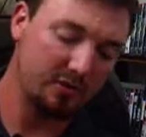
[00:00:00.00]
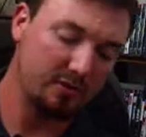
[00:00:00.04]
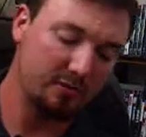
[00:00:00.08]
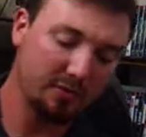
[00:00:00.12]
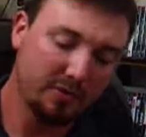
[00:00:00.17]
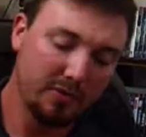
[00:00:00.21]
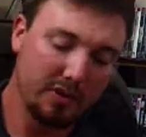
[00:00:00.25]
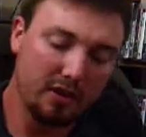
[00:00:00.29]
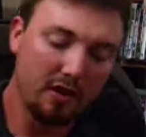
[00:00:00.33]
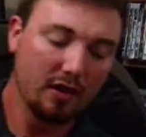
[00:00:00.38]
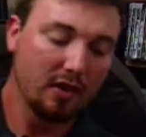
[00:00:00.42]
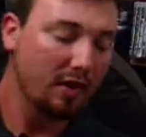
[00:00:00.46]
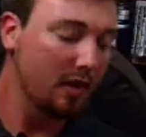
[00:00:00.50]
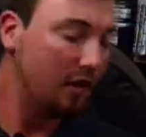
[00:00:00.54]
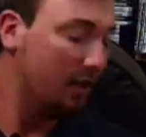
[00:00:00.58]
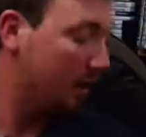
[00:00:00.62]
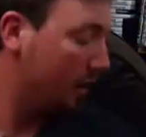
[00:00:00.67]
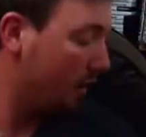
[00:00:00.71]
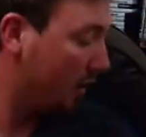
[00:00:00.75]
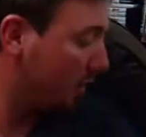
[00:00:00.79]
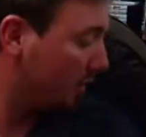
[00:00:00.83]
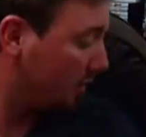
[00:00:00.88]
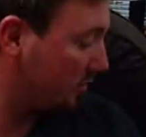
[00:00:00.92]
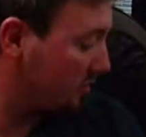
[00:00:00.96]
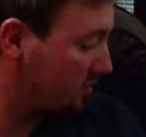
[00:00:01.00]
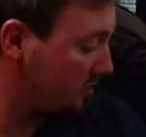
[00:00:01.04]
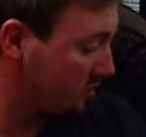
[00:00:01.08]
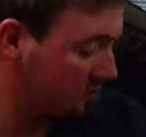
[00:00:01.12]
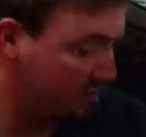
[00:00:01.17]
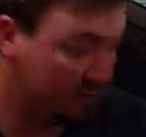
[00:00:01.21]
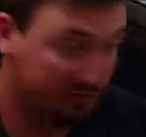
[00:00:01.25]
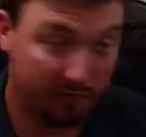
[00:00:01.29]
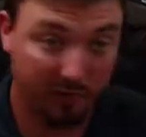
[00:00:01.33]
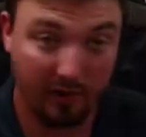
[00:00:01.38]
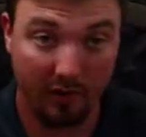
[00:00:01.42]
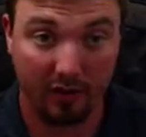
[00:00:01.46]
So
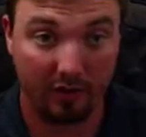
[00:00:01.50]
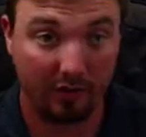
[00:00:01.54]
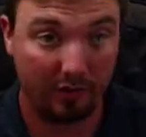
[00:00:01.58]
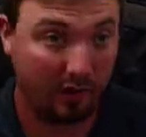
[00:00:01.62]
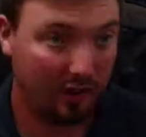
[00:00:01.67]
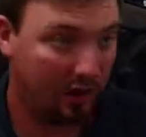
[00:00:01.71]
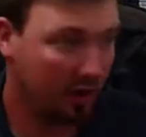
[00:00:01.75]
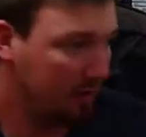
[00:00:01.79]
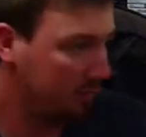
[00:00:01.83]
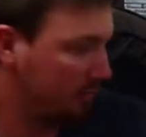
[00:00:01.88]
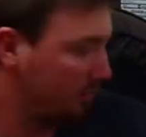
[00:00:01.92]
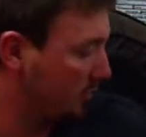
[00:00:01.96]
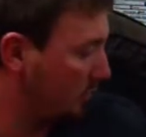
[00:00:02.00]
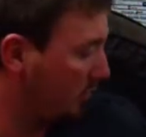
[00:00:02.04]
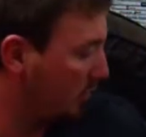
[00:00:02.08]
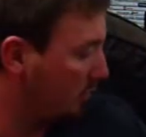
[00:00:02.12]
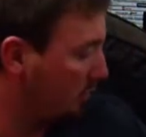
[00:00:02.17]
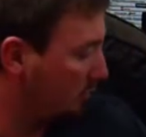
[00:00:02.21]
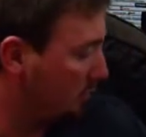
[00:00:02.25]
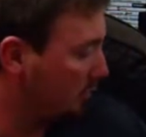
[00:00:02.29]
just a fun game